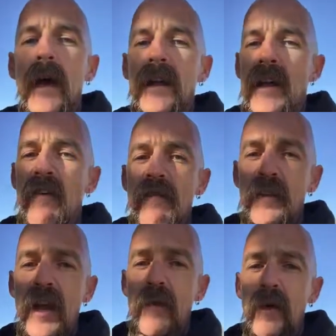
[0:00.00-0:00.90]
I'll never
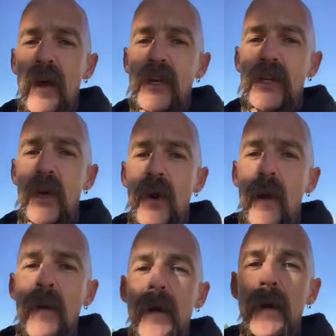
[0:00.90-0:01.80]
forget when I showed
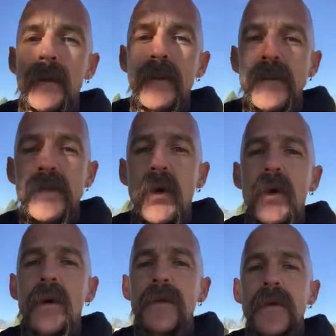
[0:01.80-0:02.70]
up here at these
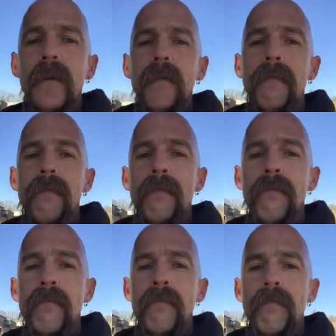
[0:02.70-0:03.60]
doors.
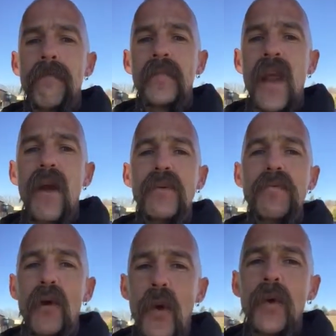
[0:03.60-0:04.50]
I
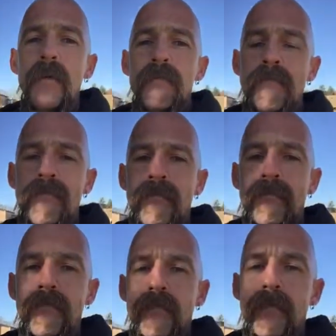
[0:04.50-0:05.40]
was broken.
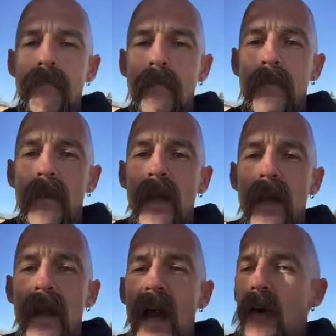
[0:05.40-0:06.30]

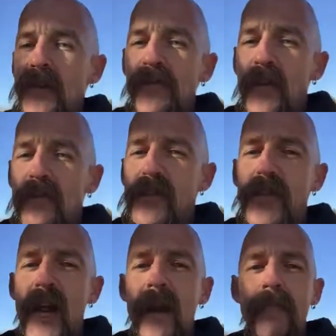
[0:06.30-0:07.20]
I was full of
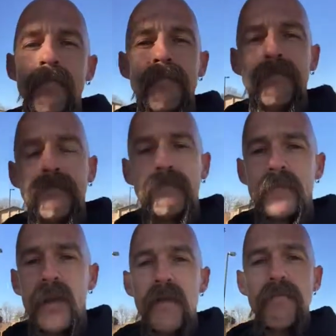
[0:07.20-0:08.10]
shame,
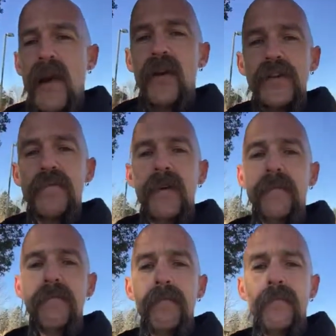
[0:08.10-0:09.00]

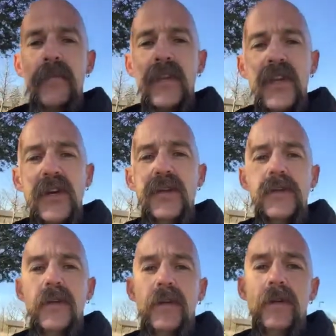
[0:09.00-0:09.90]
embarrassment,
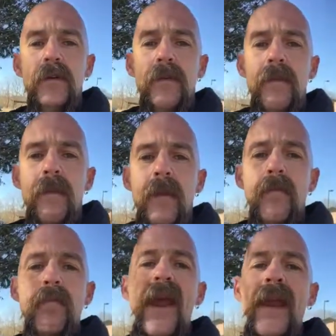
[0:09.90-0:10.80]
guilt,
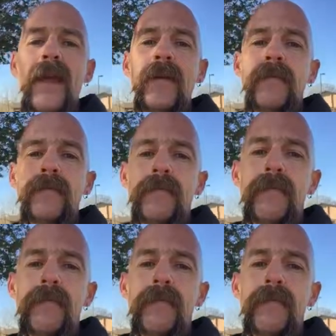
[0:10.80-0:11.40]
pain,